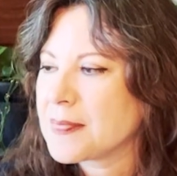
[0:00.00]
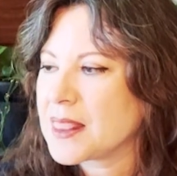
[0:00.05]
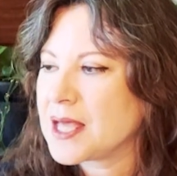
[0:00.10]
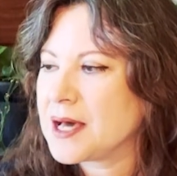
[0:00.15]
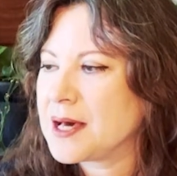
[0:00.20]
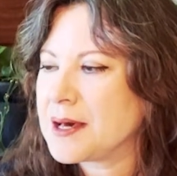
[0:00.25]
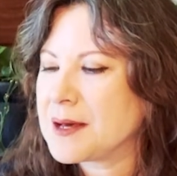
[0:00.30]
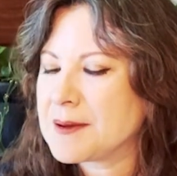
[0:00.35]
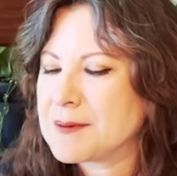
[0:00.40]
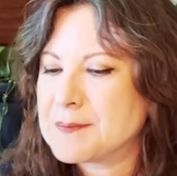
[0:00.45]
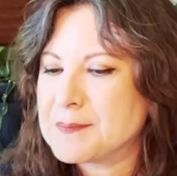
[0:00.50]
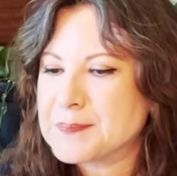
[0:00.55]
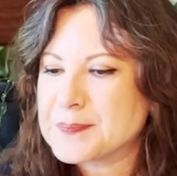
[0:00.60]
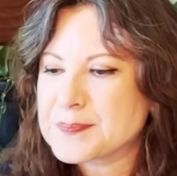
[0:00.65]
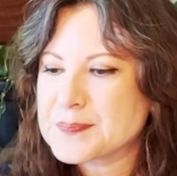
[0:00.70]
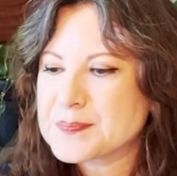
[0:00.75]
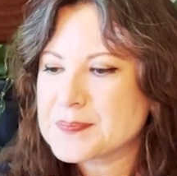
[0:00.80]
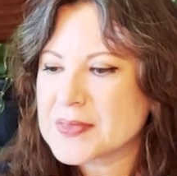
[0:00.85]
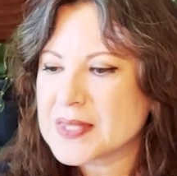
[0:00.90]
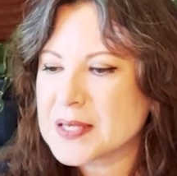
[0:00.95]

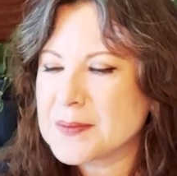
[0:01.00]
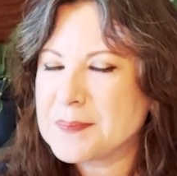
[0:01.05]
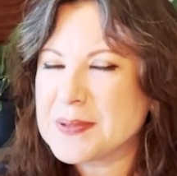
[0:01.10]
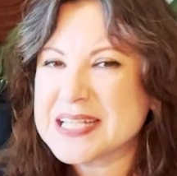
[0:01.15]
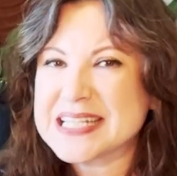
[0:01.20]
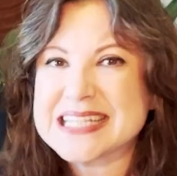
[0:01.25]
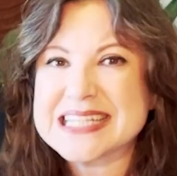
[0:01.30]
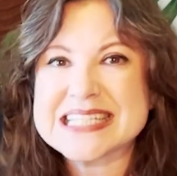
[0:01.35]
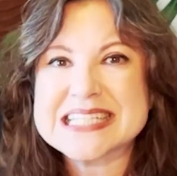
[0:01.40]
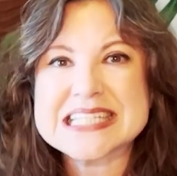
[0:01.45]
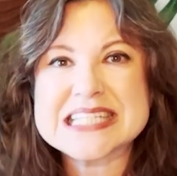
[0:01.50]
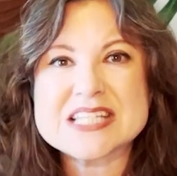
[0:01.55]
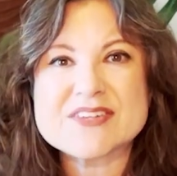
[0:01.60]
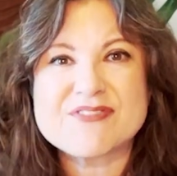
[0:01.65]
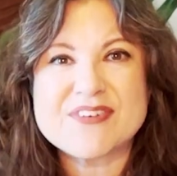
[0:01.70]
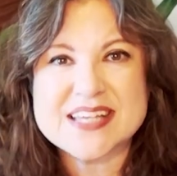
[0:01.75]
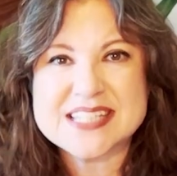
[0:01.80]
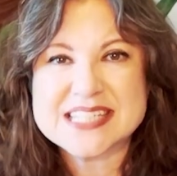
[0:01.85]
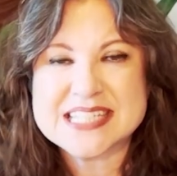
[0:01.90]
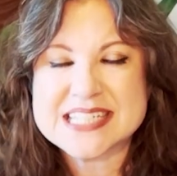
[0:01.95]
But
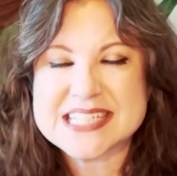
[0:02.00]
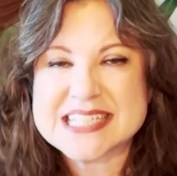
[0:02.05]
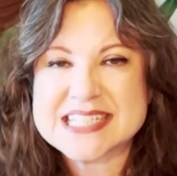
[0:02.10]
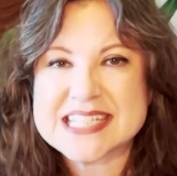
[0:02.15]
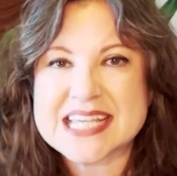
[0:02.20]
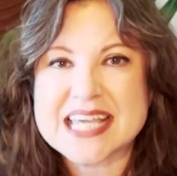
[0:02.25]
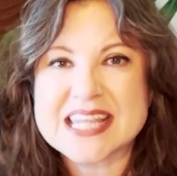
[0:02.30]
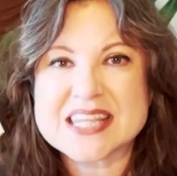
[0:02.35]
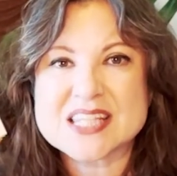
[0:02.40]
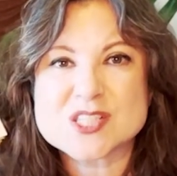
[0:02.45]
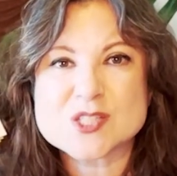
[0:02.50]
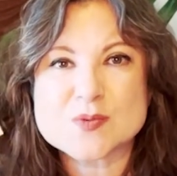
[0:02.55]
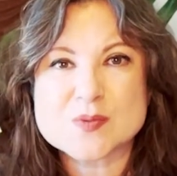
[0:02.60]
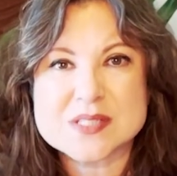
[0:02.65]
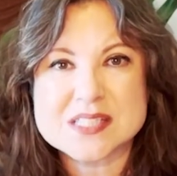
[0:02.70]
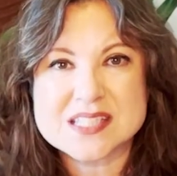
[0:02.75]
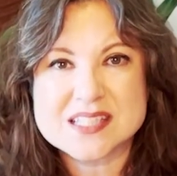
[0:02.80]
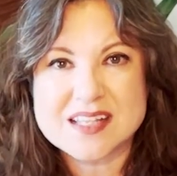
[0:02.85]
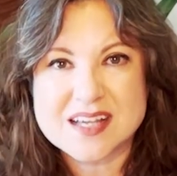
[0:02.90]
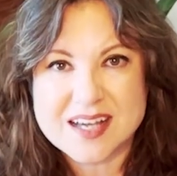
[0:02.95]
suffice it to say, this
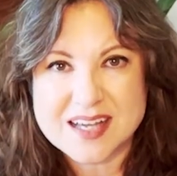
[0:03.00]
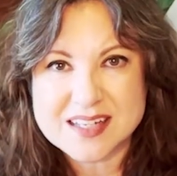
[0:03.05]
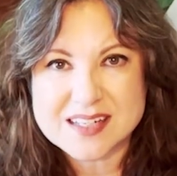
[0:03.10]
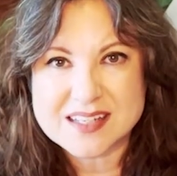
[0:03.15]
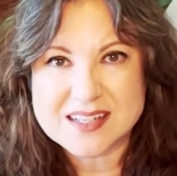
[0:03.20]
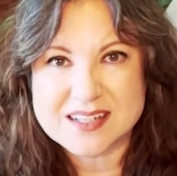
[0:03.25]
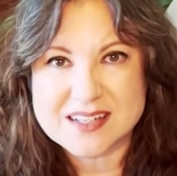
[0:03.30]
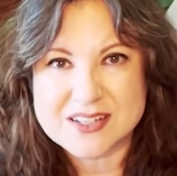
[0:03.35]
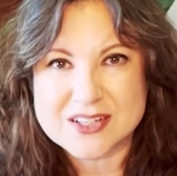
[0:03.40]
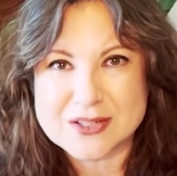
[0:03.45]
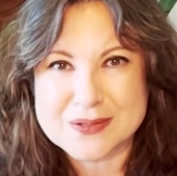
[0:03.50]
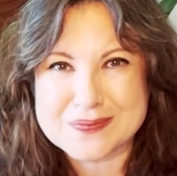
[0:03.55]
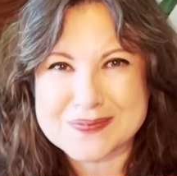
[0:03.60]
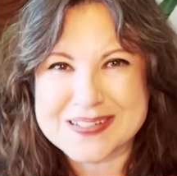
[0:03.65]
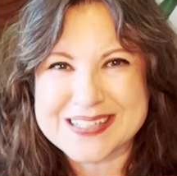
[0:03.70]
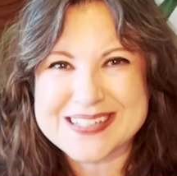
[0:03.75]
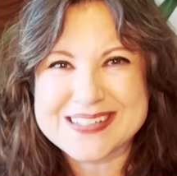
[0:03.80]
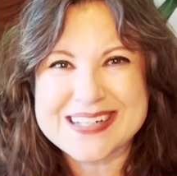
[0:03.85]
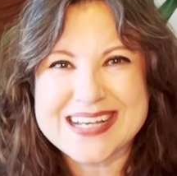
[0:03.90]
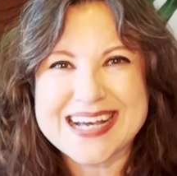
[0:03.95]
was not a good
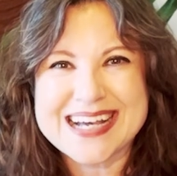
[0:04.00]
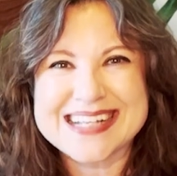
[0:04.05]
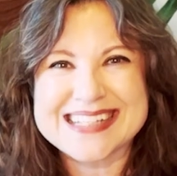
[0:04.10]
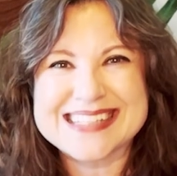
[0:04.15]
one.